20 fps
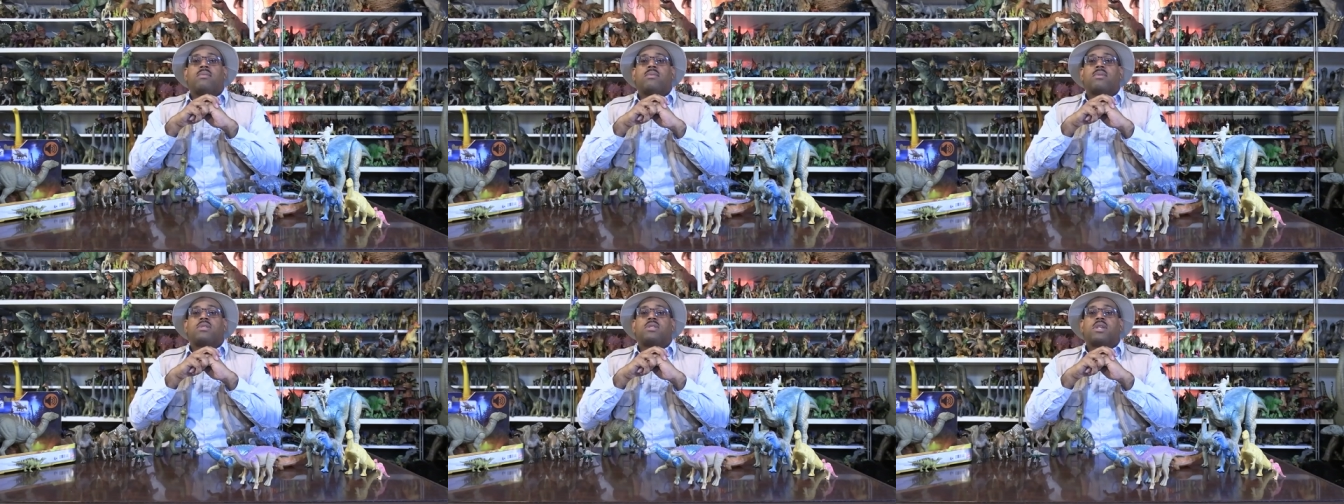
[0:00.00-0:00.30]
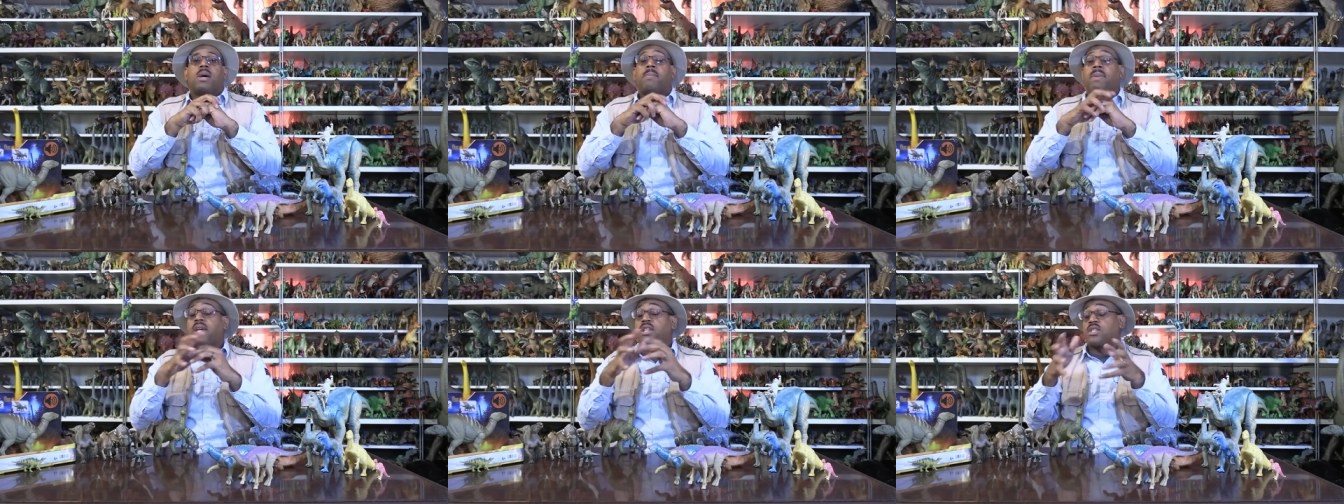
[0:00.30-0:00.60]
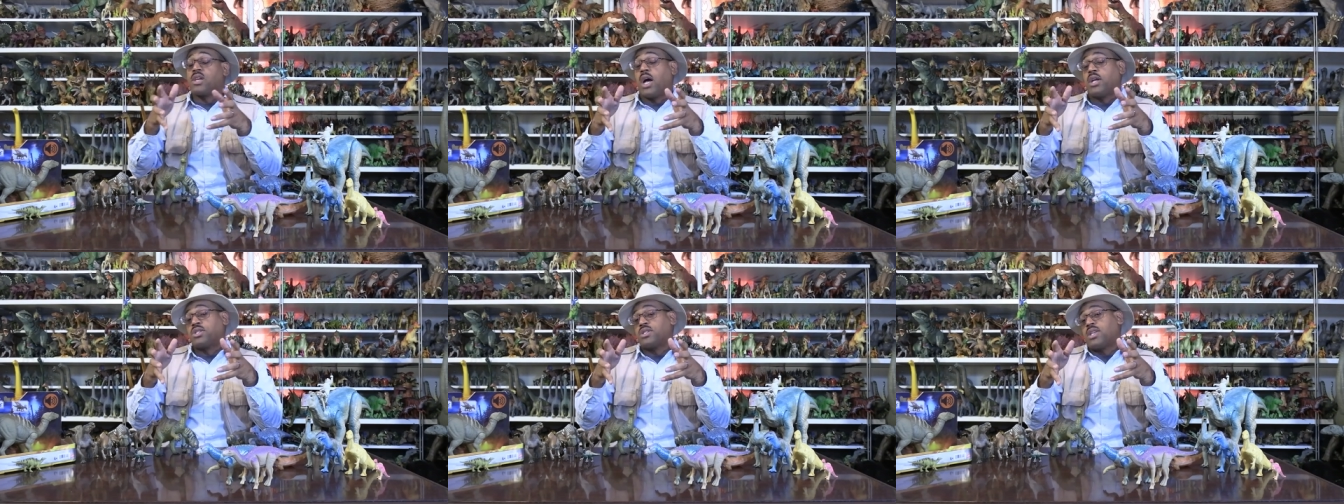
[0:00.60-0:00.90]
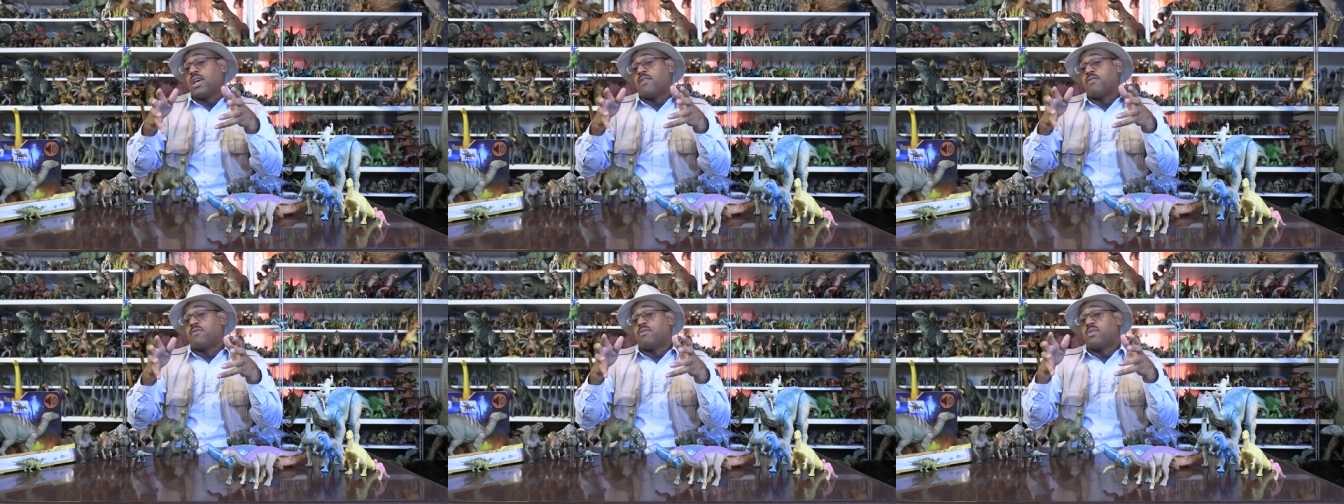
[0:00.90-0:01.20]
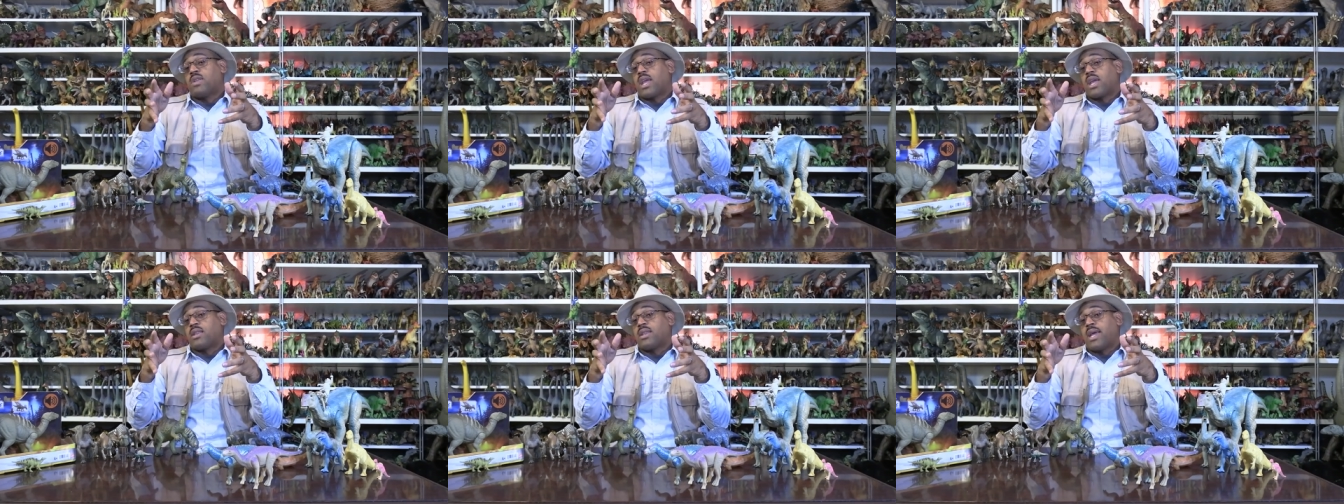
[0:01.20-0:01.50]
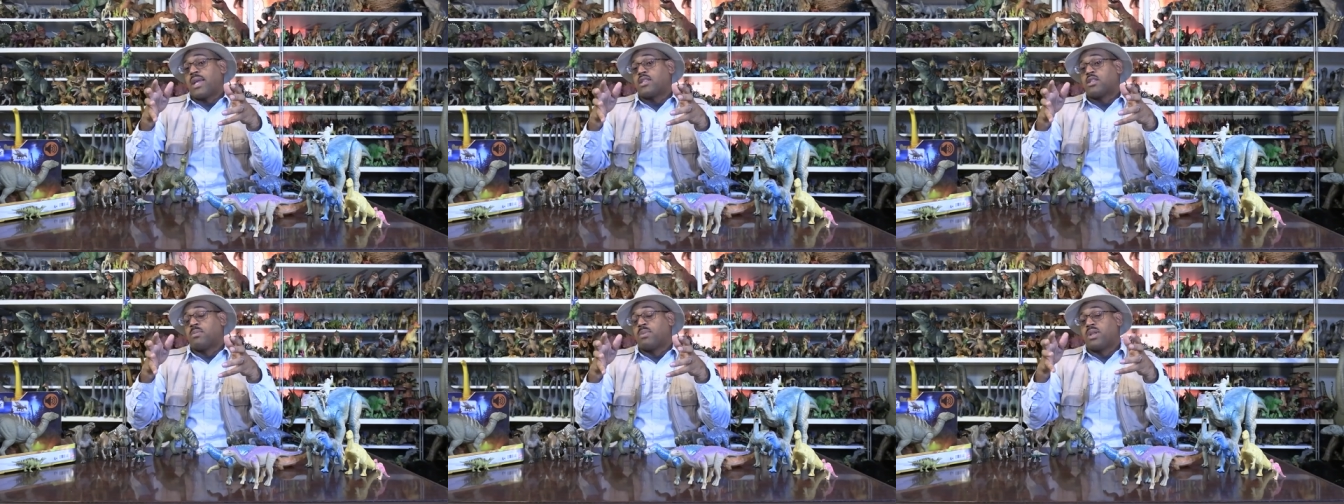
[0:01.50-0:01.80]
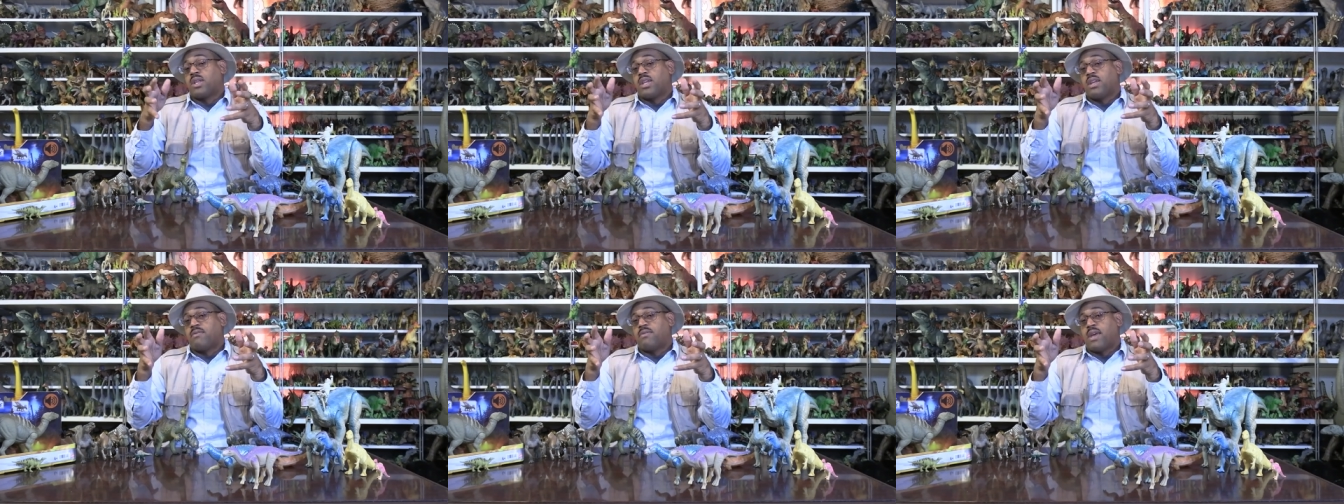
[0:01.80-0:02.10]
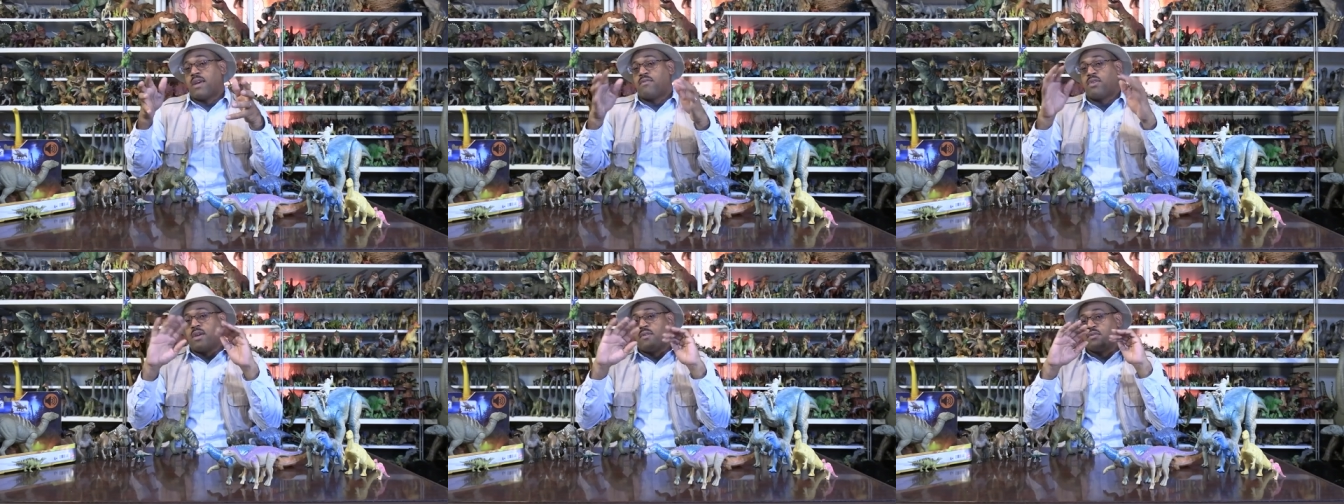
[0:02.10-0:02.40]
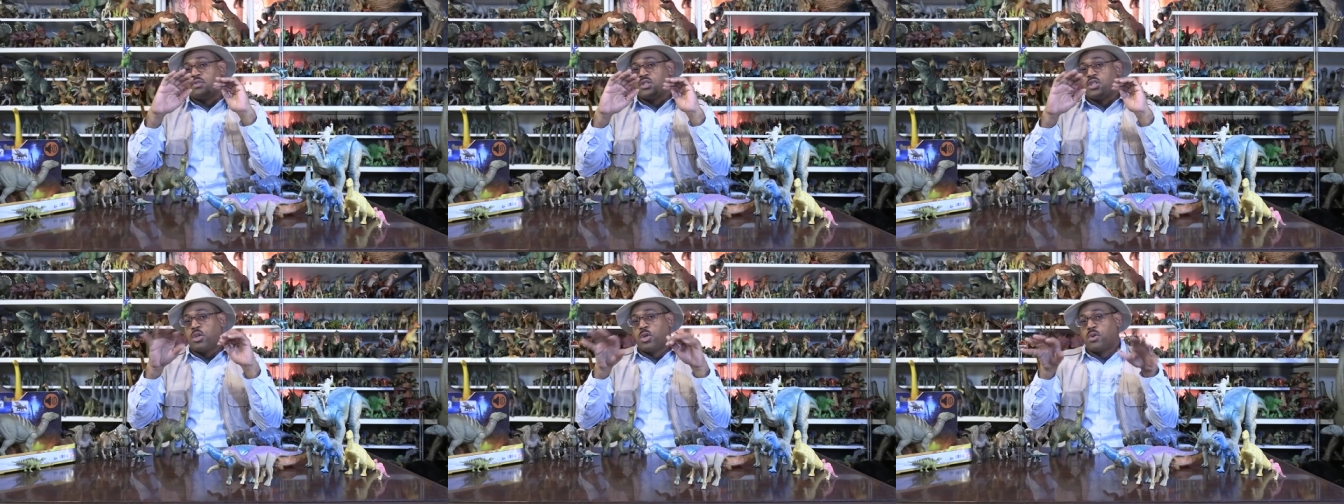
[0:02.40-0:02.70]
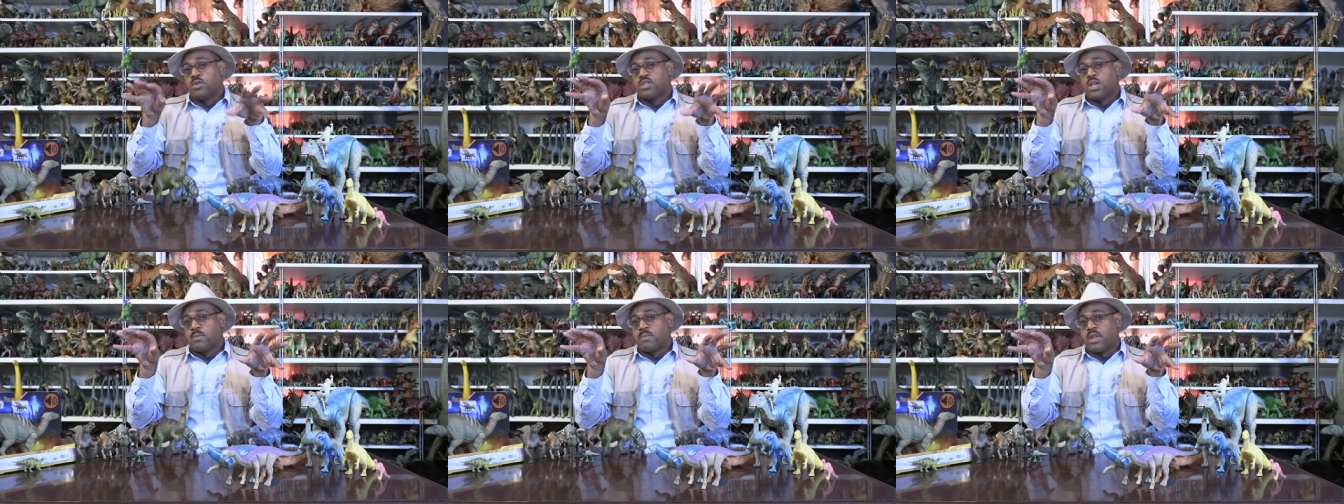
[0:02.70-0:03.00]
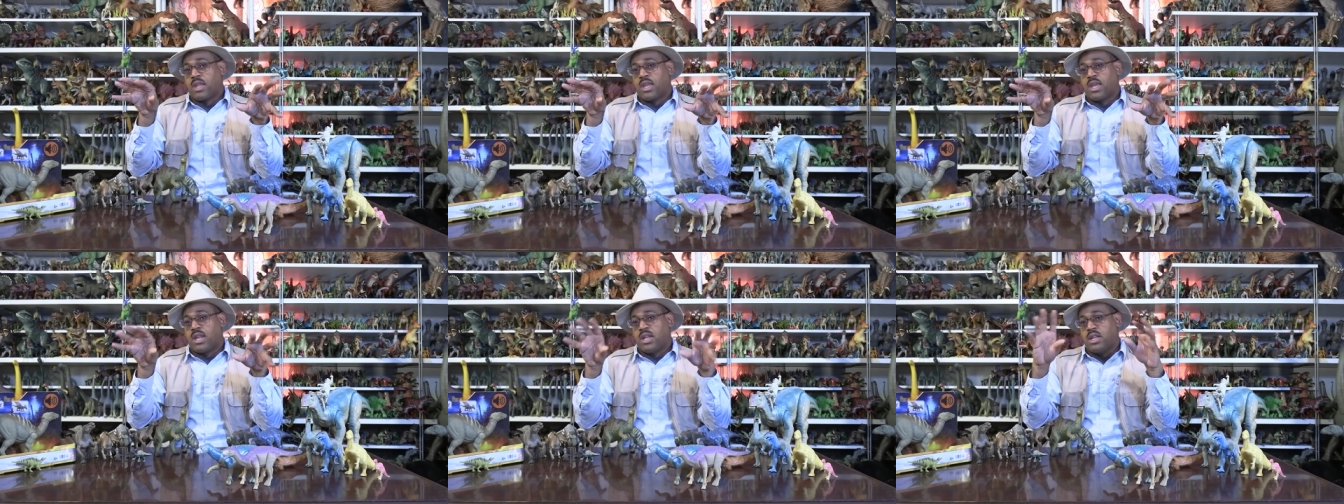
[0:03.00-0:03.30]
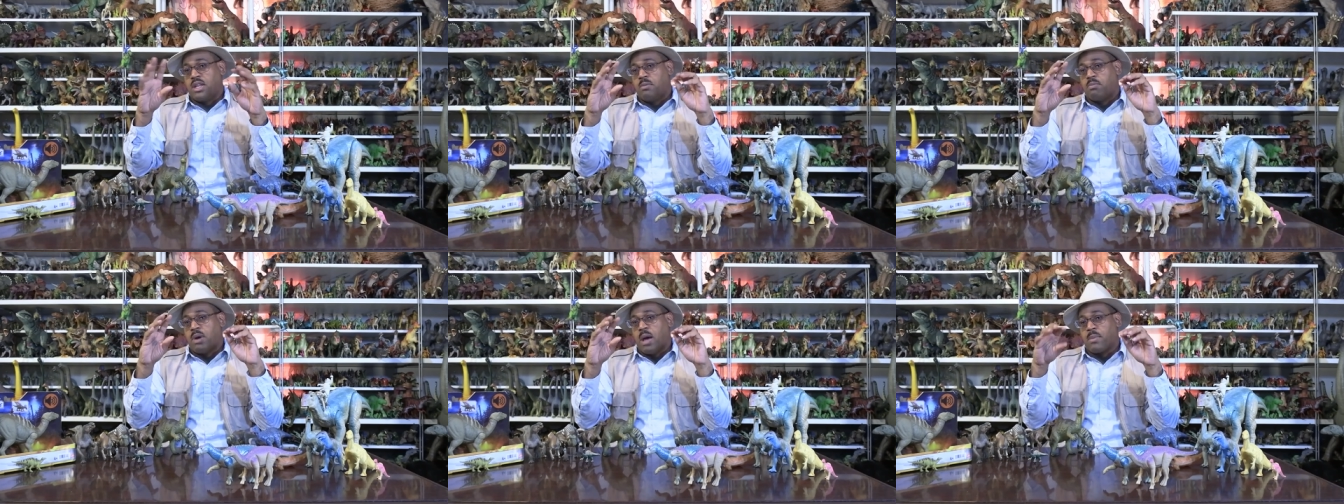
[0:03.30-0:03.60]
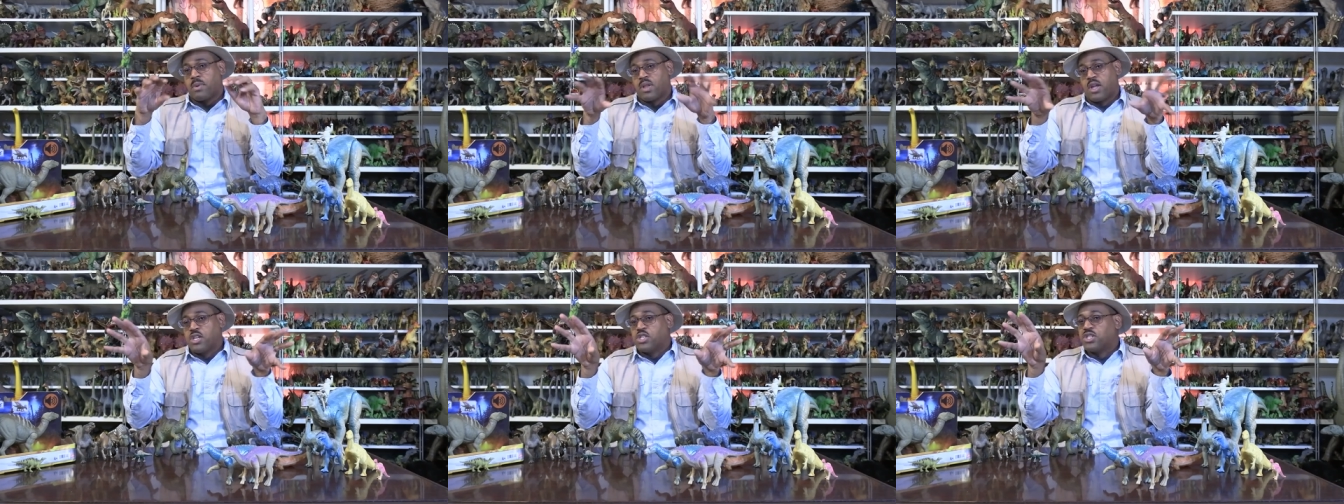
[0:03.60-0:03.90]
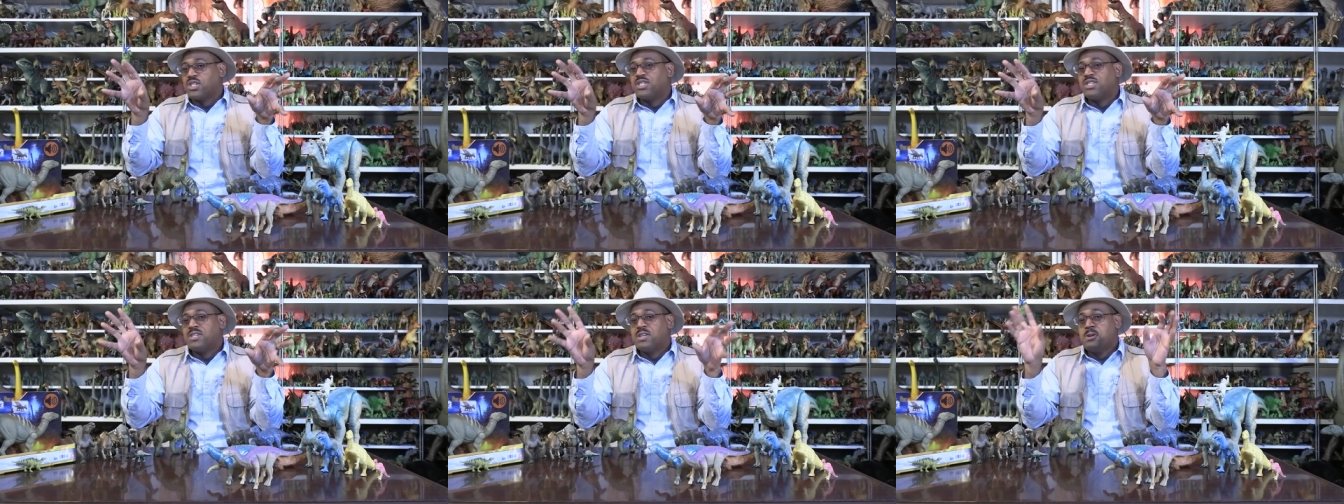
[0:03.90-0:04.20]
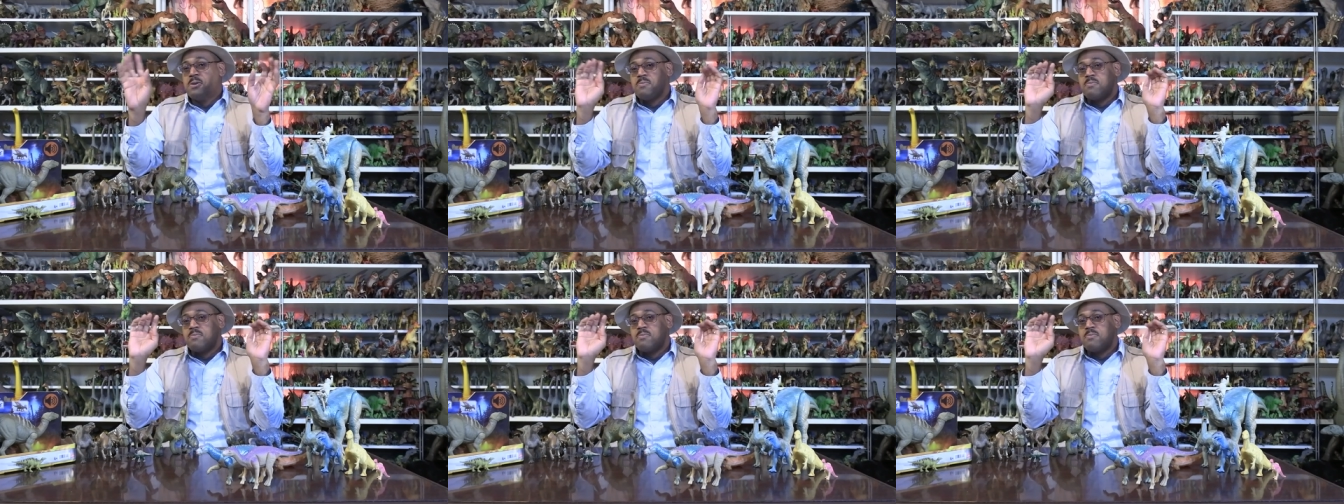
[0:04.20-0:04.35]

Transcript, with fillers: some paleontologists have taken that to believe that if you have two or something in any population,